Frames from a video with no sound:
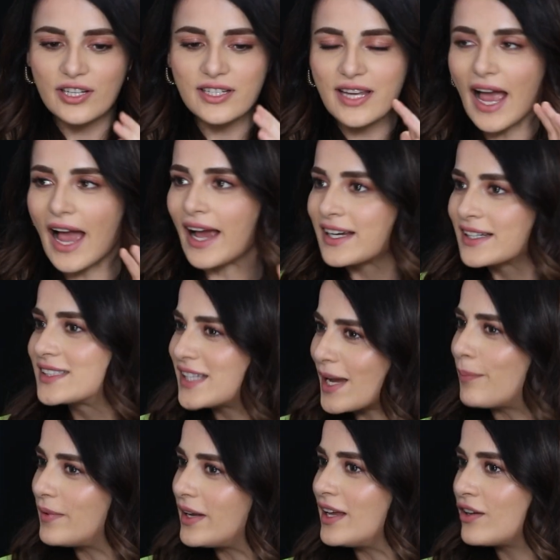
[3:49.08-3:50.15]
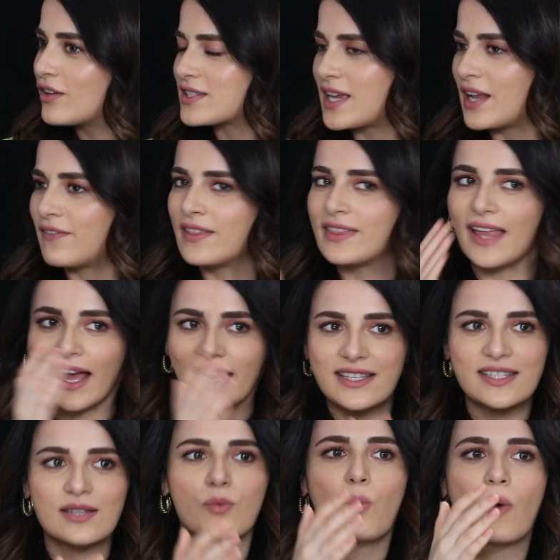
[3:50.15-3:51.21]
just accepting yourself. And
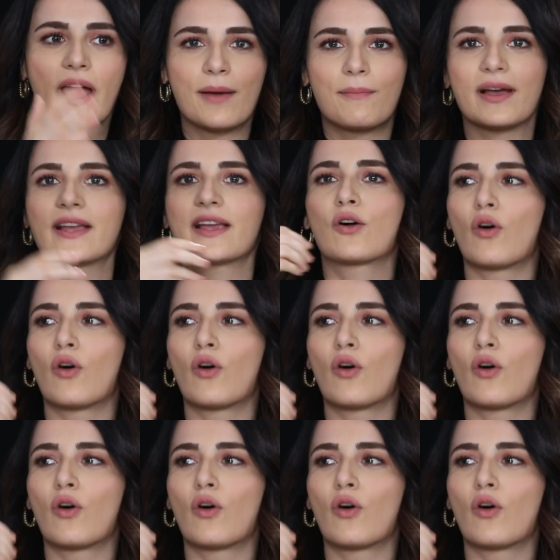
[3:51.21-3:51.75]
that's where my